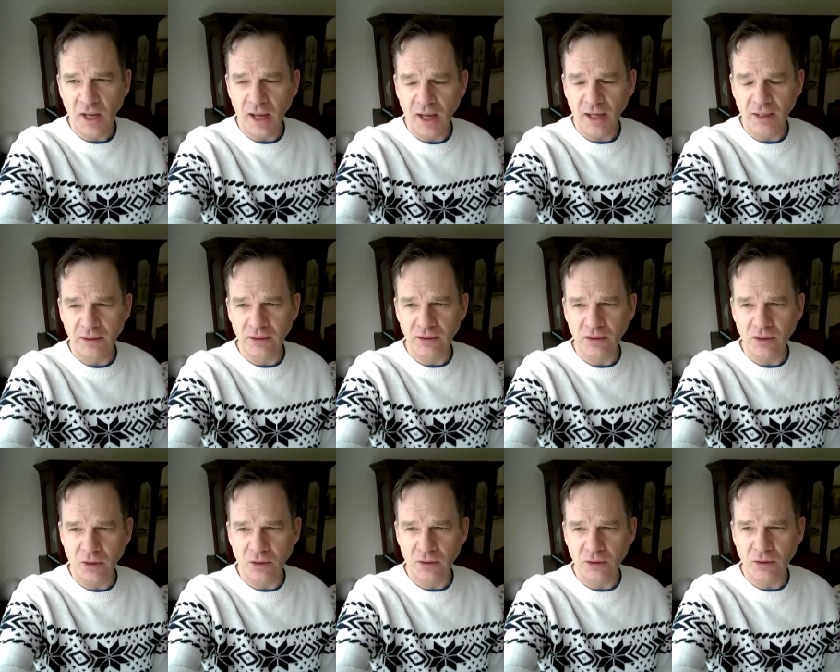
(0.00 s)
and
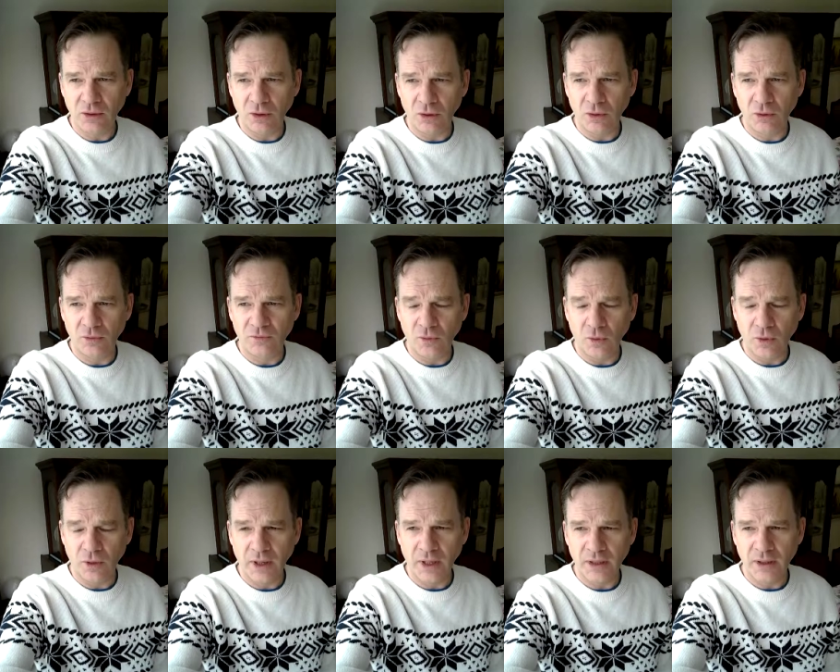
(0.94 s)
don't go
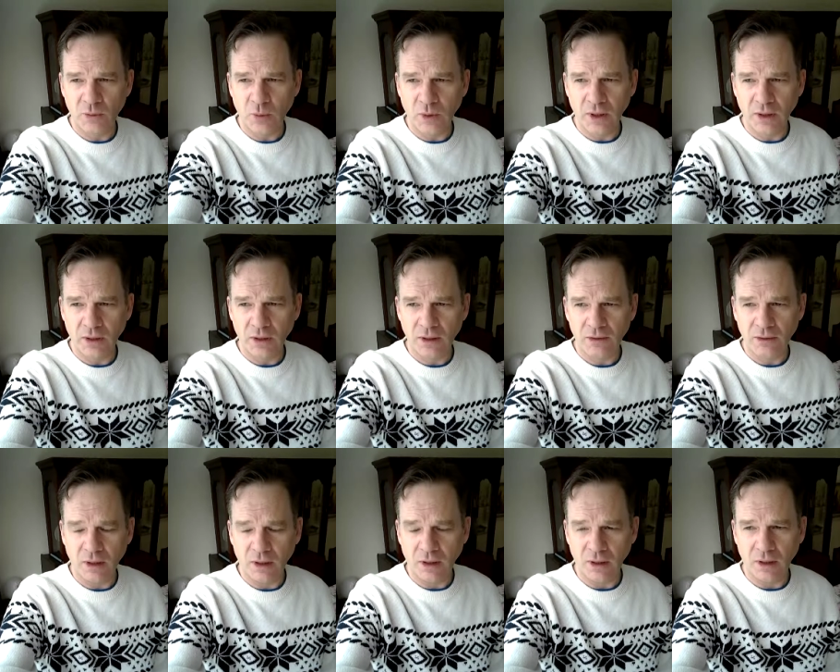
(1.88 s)
for anywhere
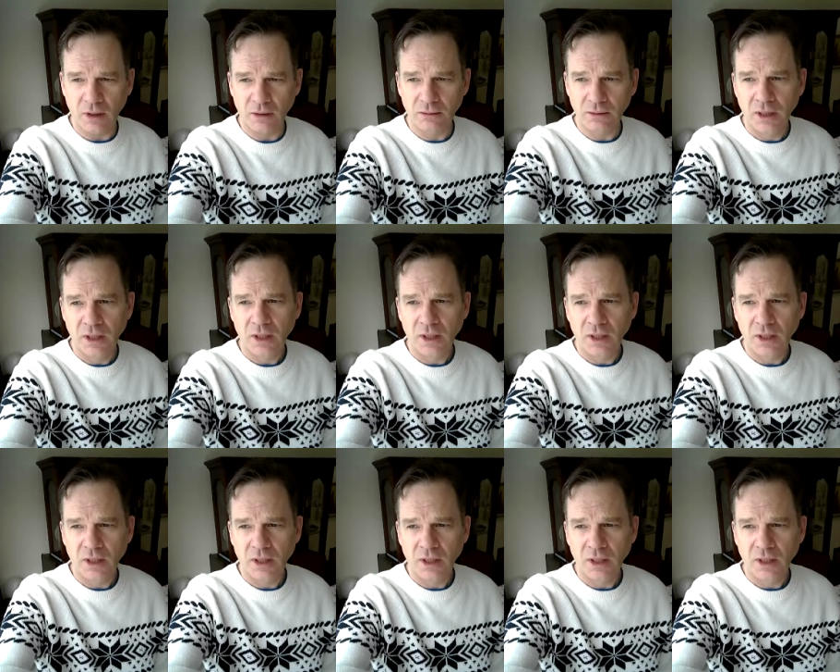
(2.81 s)
at all.